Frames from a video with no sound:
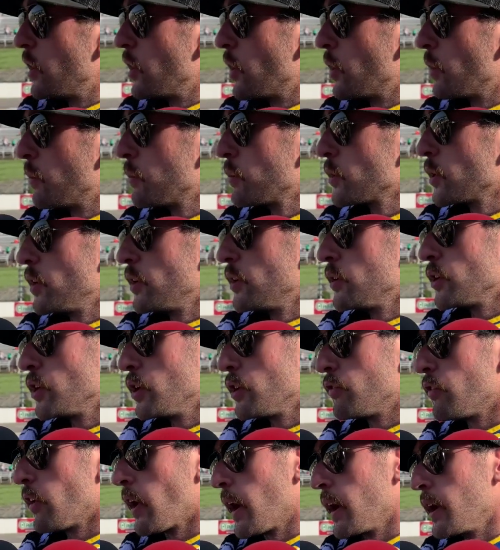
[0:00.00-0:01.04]
know, good
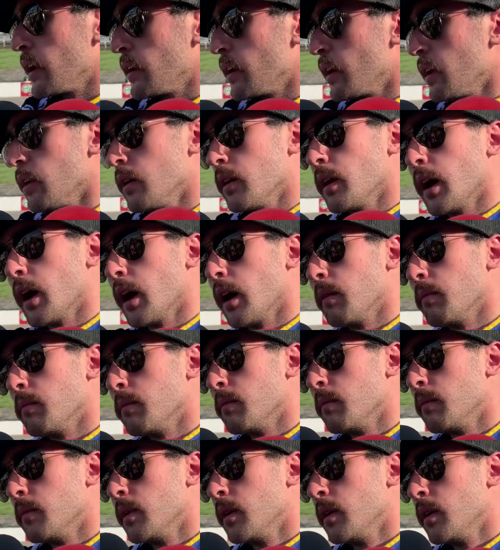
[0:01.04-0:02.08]
good fight and uh,
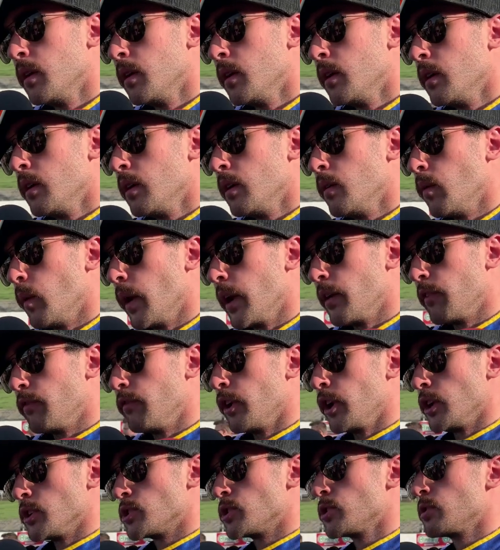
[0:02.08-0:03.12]
way to
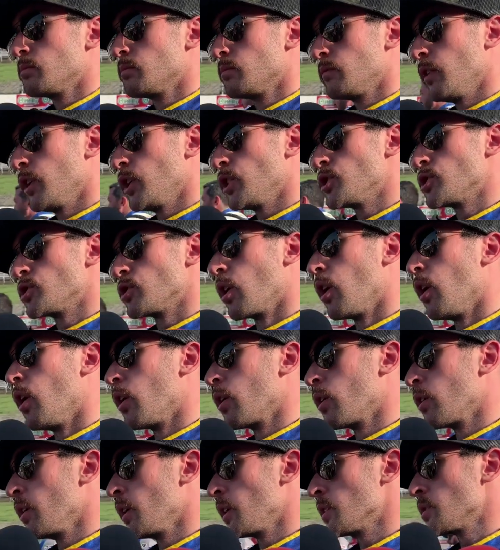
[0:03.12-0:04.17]
finish finish strong.
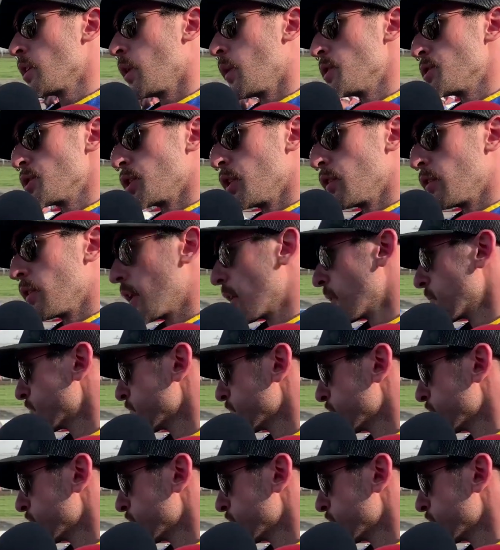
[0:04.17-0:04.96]
You know, that's always a good thing.